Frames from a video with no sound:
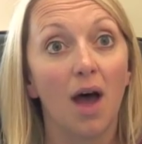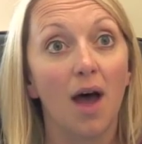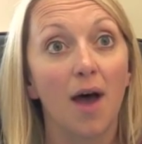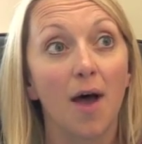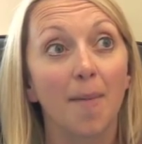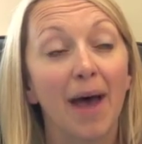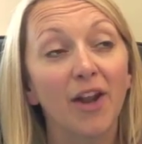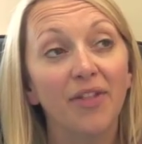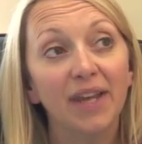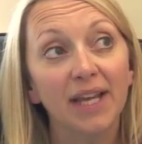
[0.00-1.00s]

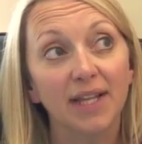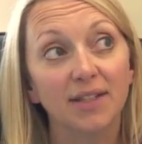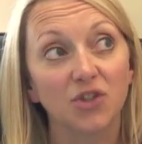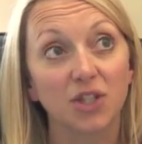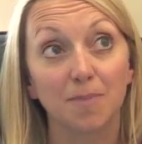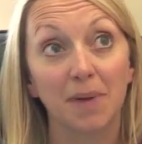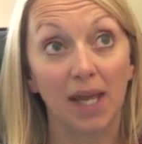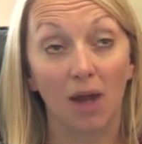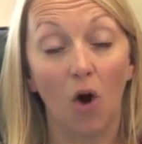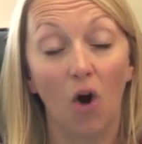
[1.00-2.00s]
And I think it's just
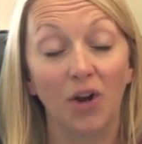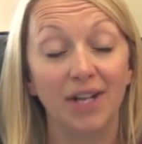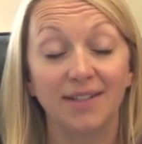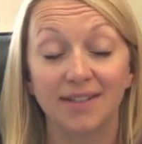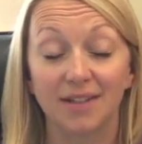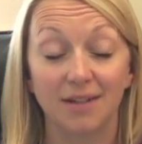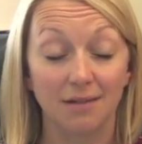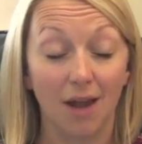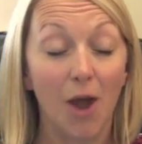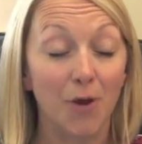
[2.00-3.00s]
being honest
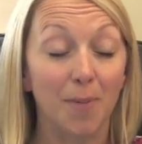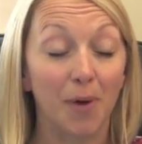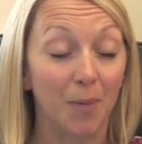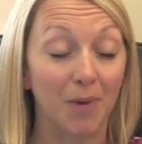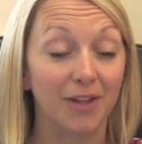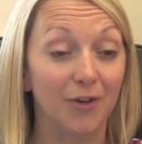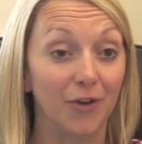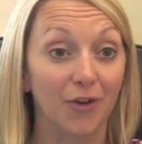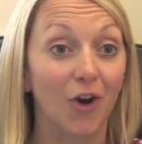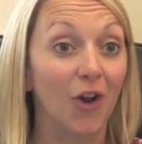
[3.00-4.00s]
and open with
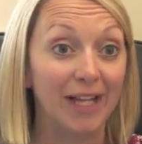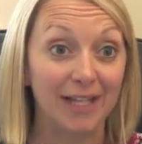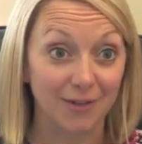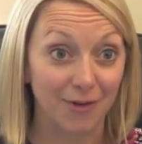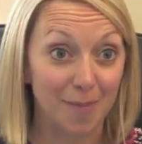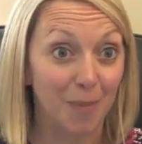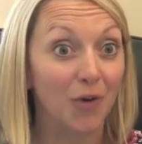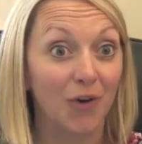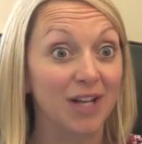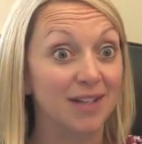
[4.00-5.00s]
your colleagues or
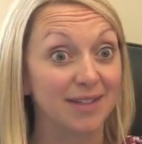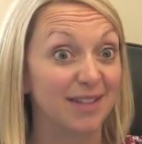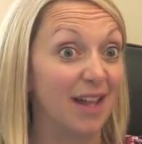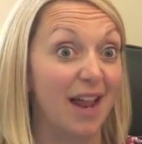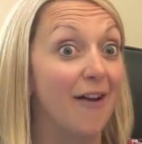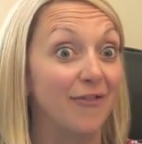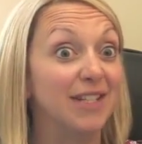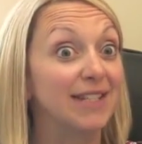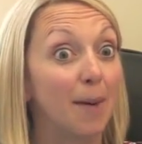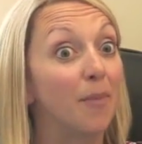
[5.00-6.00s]
employers at
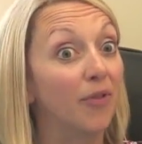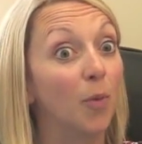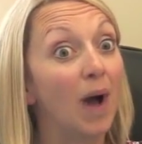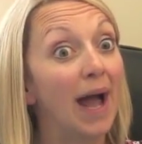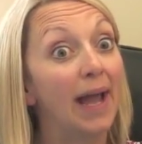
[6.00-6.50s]
every step of the way.